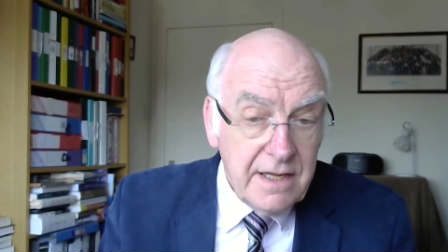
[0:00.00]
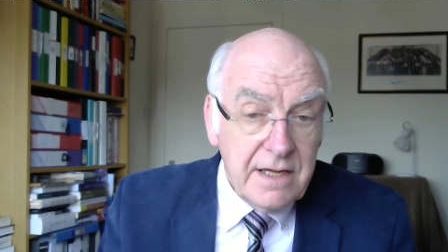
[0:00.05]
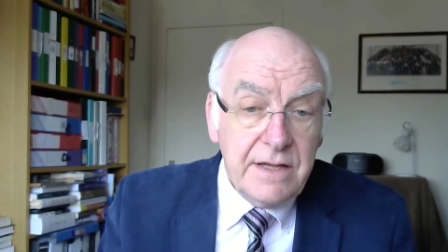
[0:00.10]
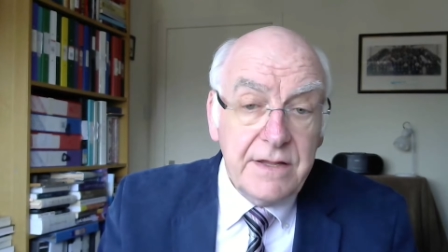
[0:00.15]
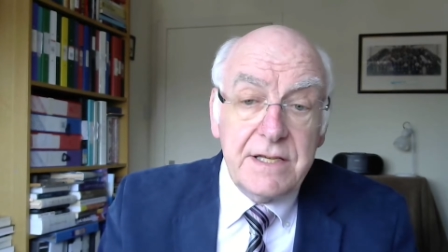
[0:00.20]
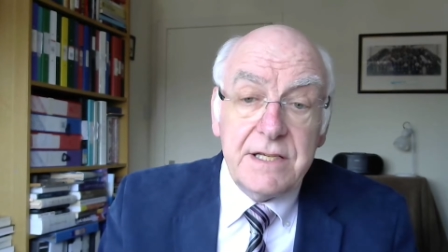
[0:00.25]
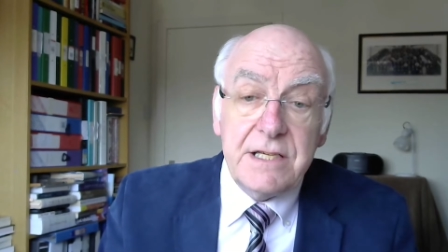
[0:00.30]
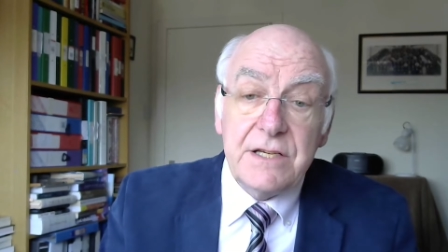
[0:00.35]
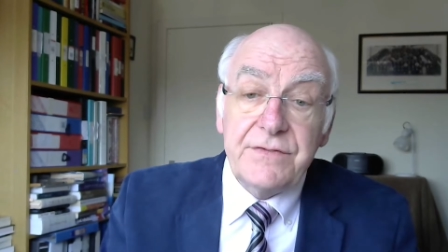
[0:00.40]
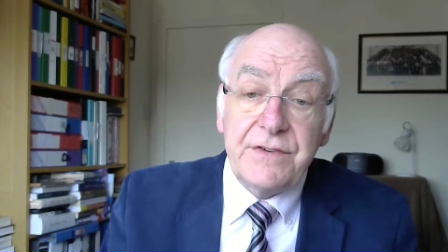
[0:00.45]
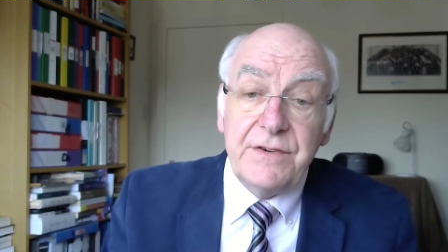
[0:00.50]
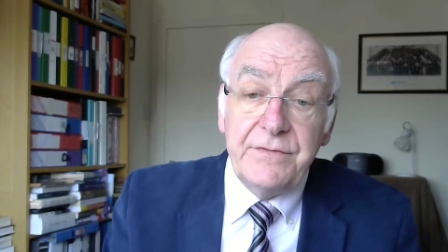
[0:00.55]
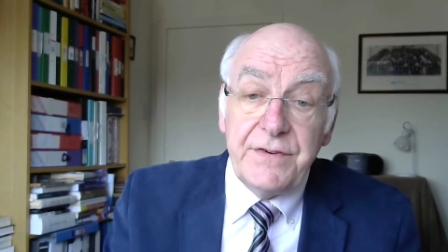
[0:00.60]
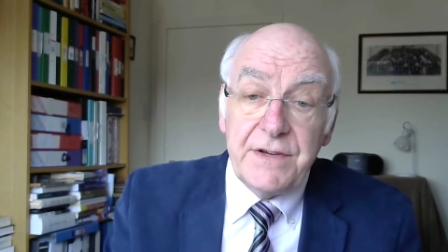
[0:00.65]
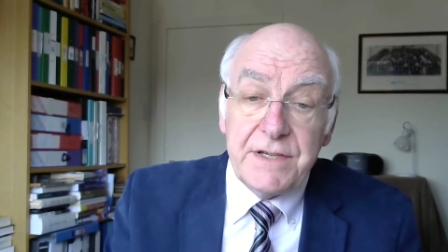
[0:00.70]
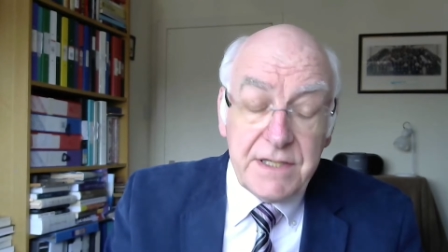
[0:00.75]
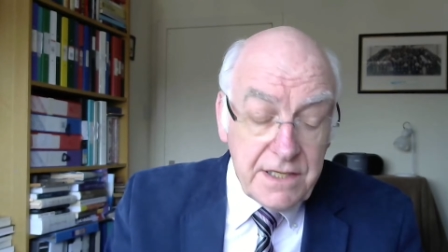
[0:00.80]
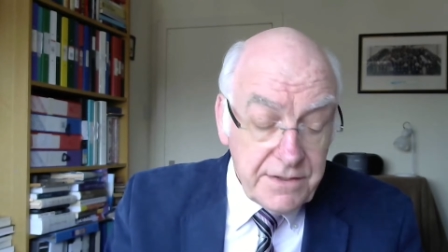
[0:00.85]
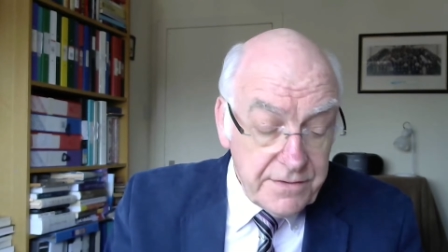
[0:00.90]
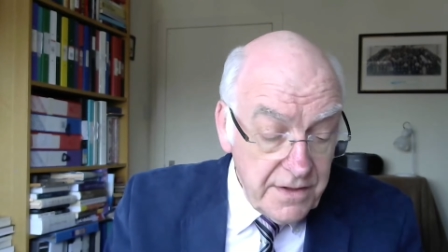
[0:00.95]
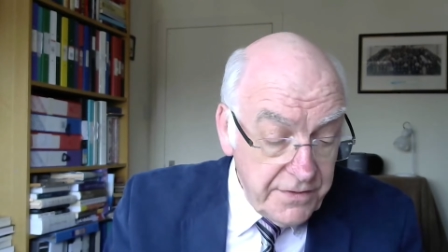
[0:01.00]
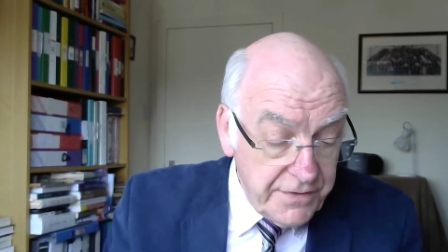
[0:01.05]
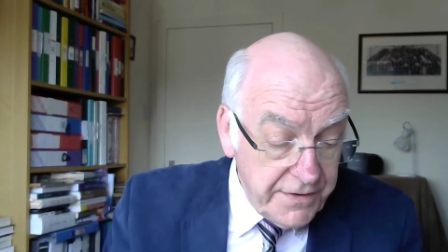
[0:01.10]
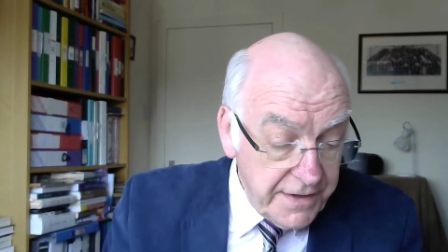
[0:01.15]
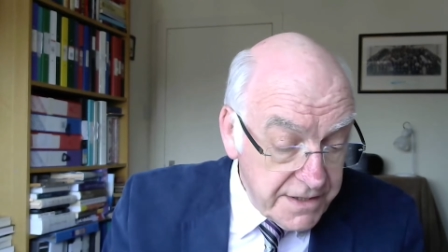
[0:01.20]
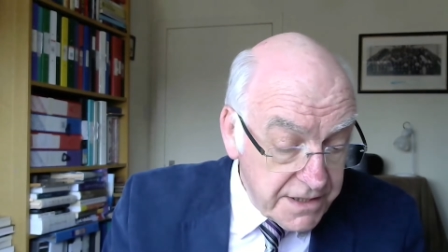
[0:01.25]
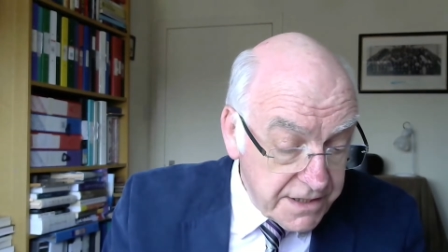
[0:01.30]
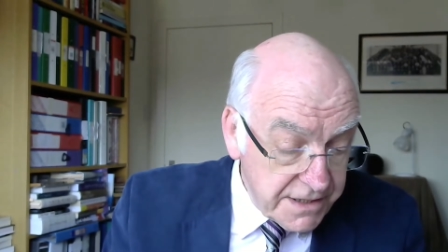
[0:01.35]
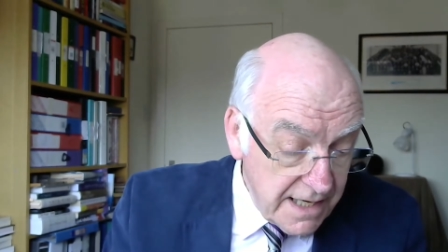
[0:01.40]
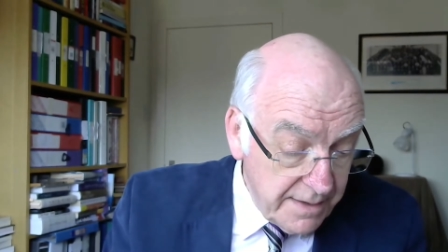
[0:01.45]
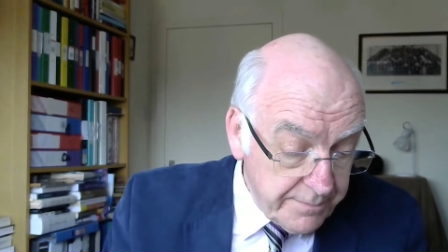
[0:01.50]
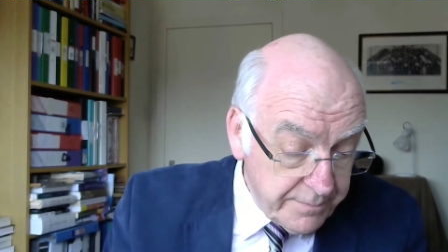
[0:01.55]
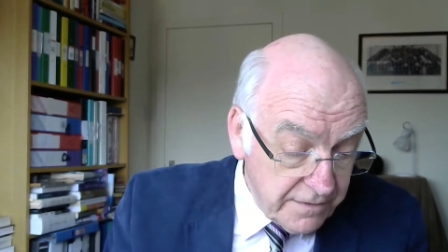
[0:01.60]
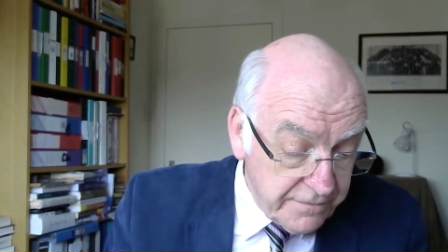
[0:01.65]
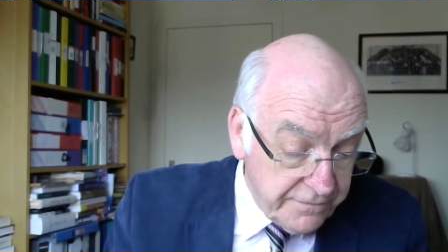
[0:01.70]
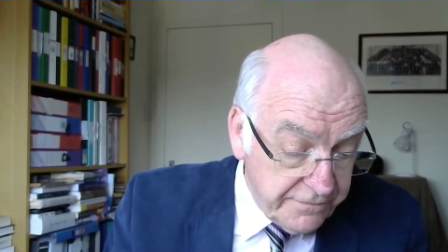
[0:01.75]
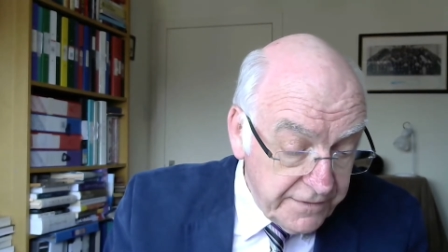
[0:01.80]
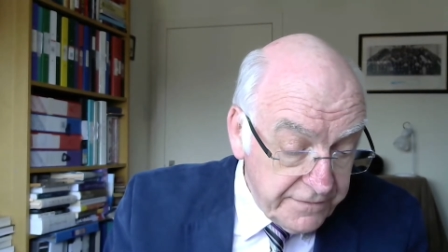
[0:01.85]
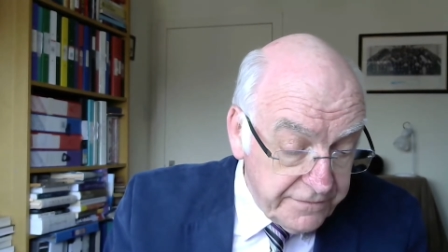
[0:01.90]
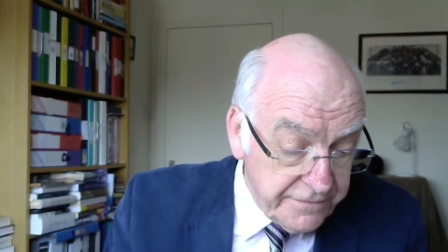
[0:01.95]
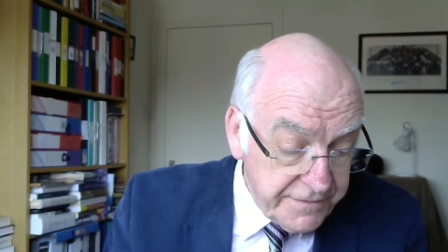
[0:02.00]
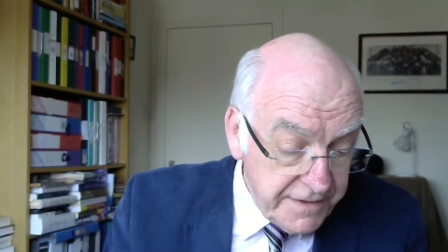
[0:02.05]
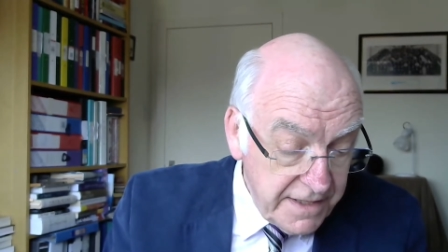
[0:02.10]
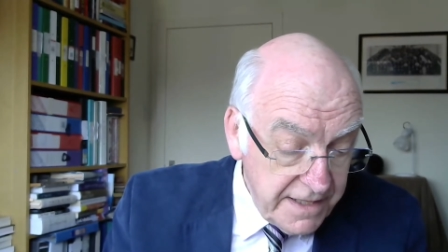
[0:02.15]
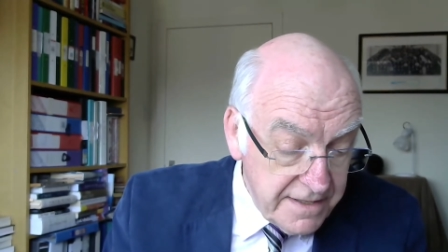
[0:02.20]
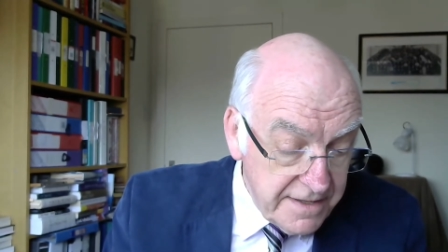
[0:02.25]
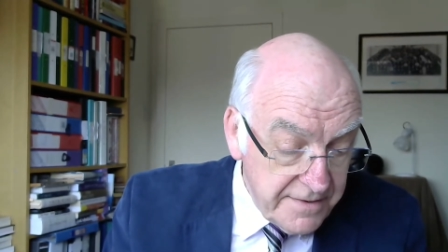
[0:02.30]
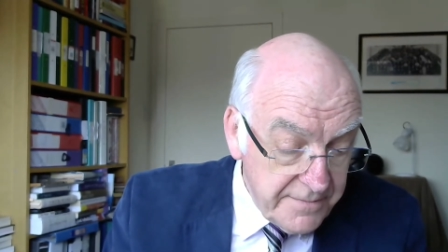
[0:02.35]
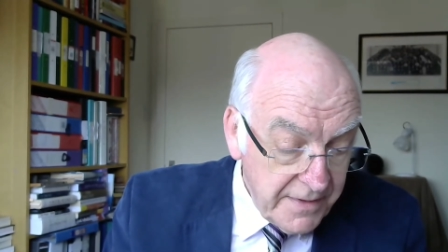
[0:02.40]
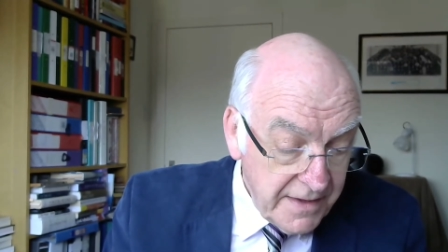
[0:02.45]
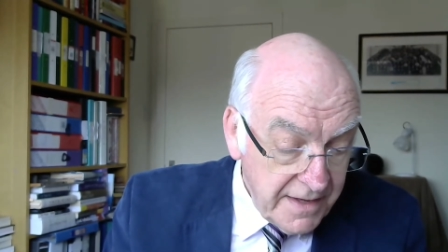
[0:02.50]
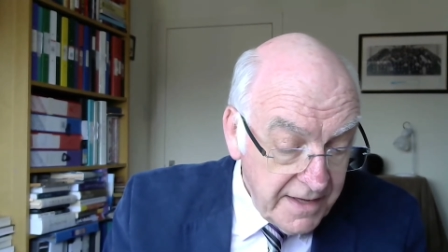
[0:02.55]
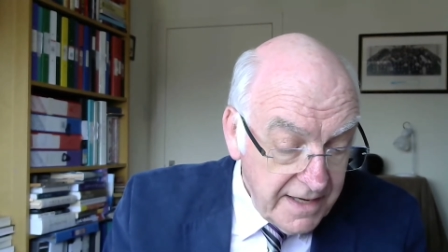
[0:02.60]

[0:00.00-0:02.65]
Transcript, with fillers: This is from 1 Corinthians chapter 15,